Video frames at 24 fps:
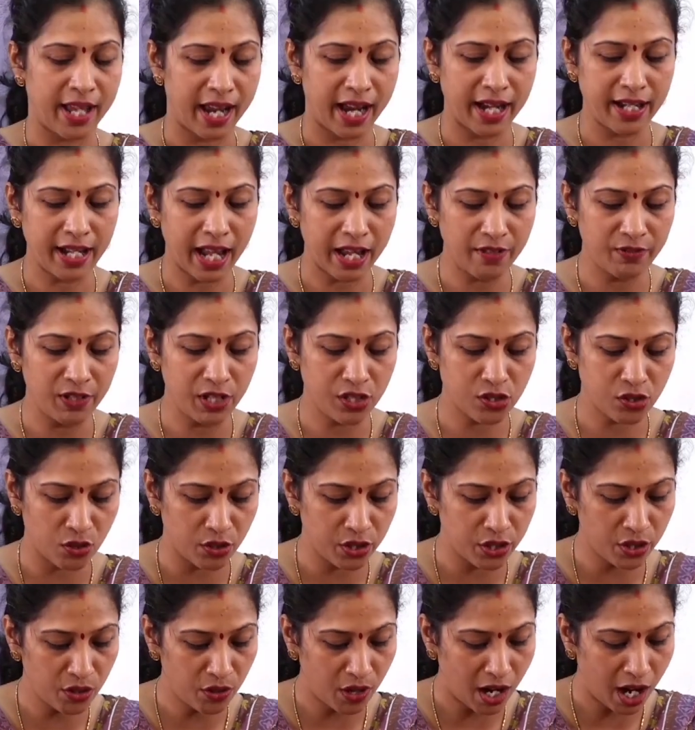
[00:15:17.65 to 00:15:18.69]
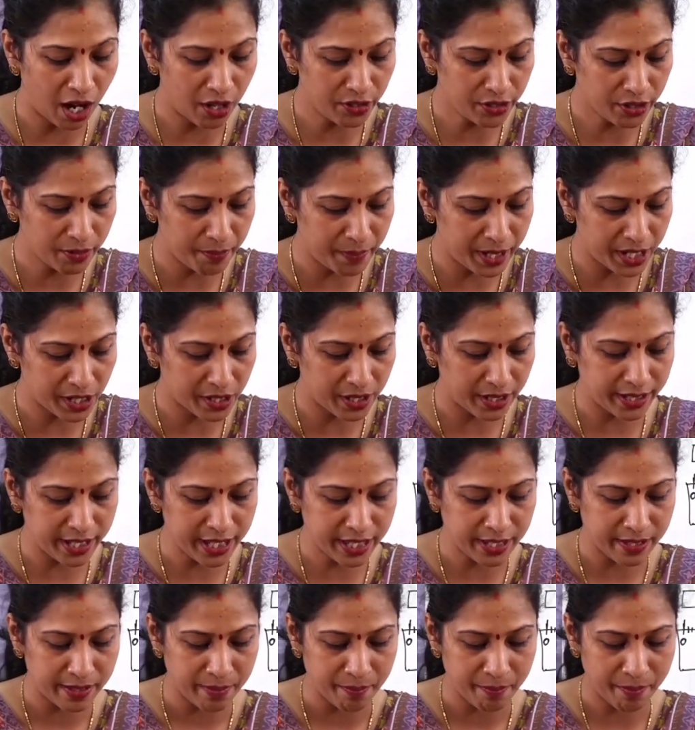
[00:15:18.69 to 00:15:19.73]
and I will show you how to measure this